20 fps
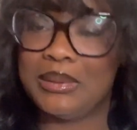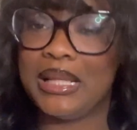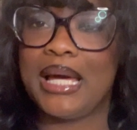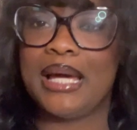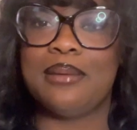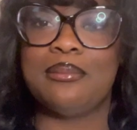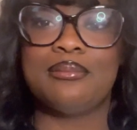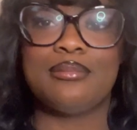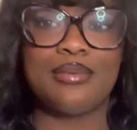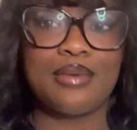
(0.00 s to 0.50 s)

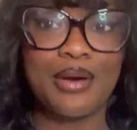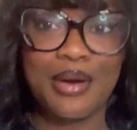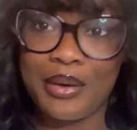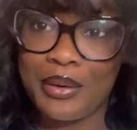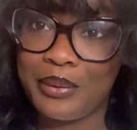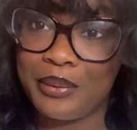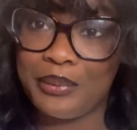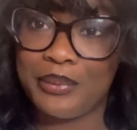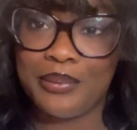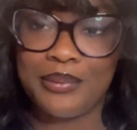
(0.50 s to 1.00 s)
Like,
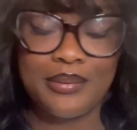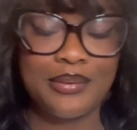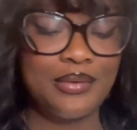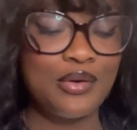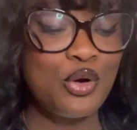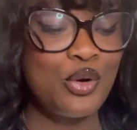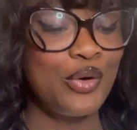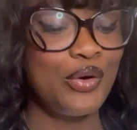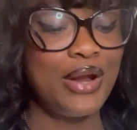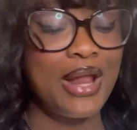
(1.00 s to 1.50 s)
bro,
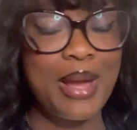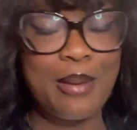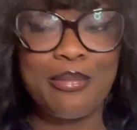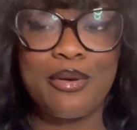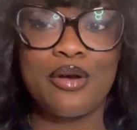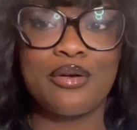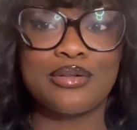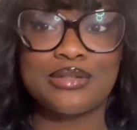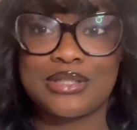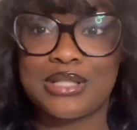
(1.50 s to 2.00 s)
on that
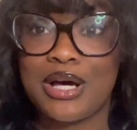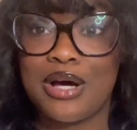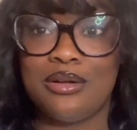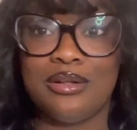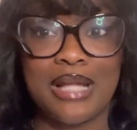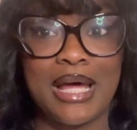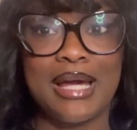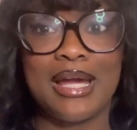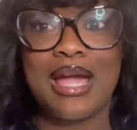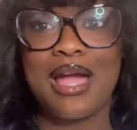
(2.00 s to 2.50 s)
broken toe.
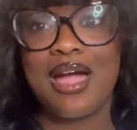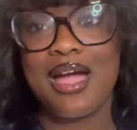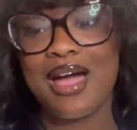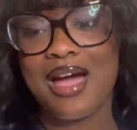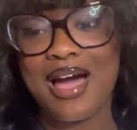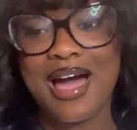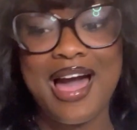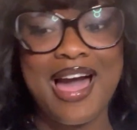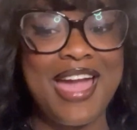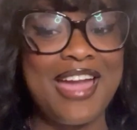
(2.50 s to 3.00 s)
Like,
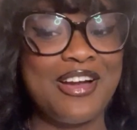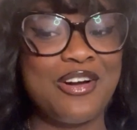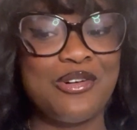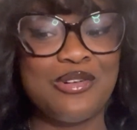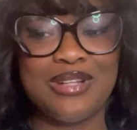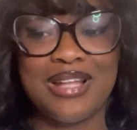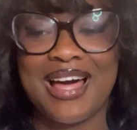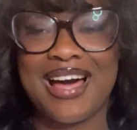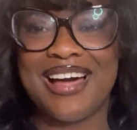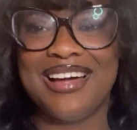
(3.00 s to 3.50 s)
I ain't
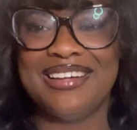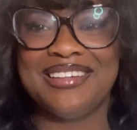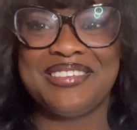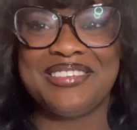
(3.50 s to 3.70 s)
gonna lie.